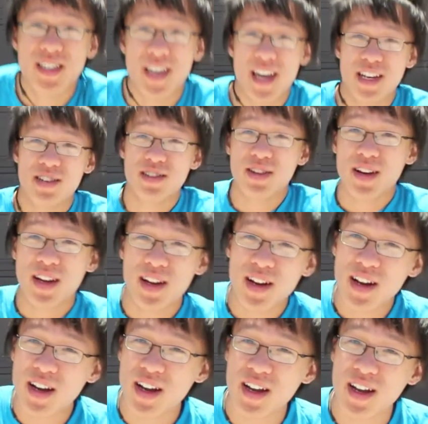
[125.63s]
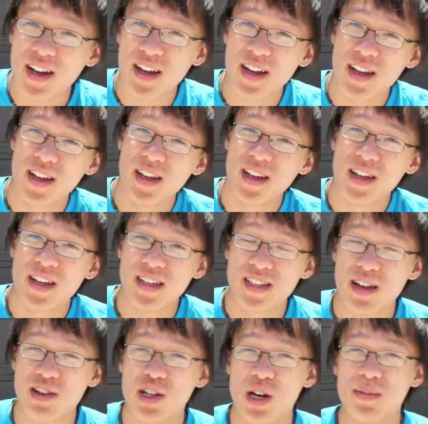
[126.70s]
This address right here,
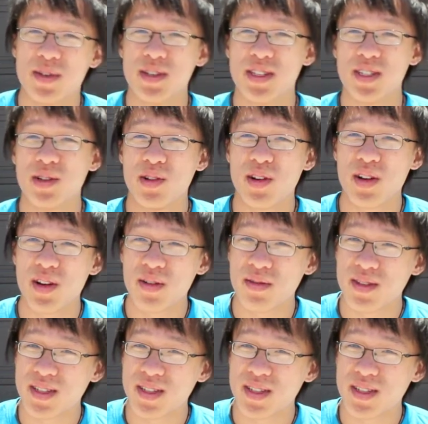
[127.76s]
it's our Jamba Juice store.